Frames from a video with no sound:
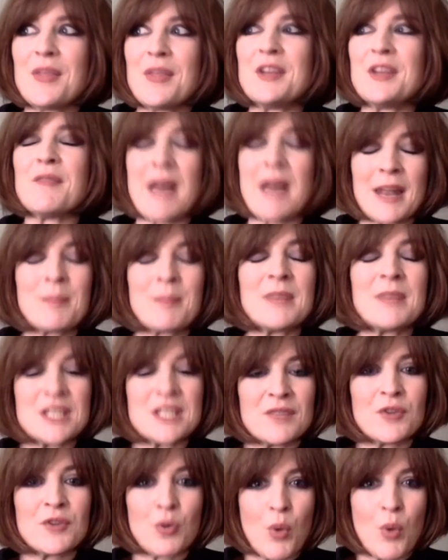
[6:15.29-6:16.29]
the
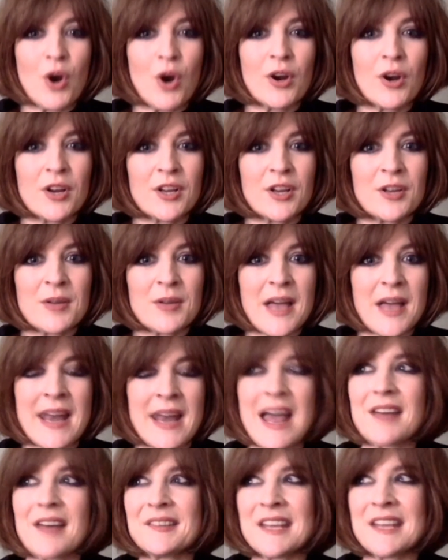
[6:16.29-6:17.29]
development of their work
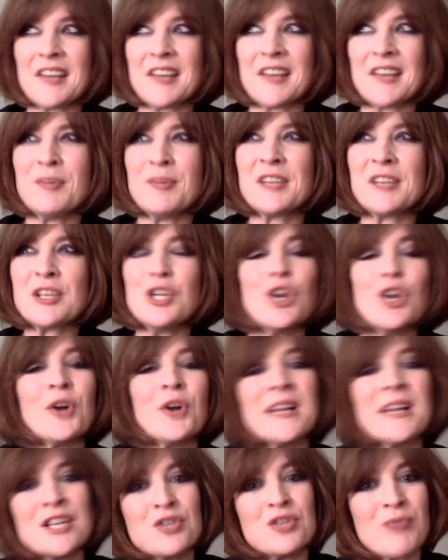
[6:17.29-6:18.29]
and asking, I suppose, like
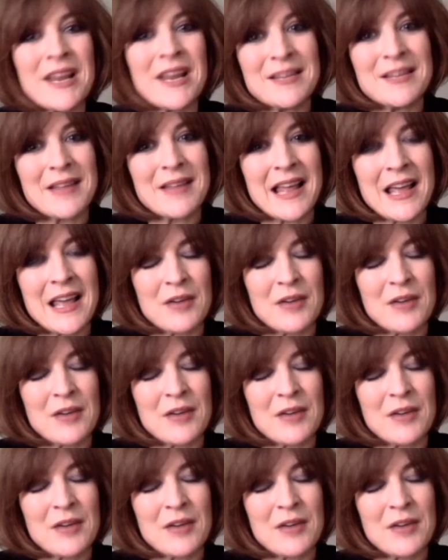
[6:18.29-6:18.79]
learning to write,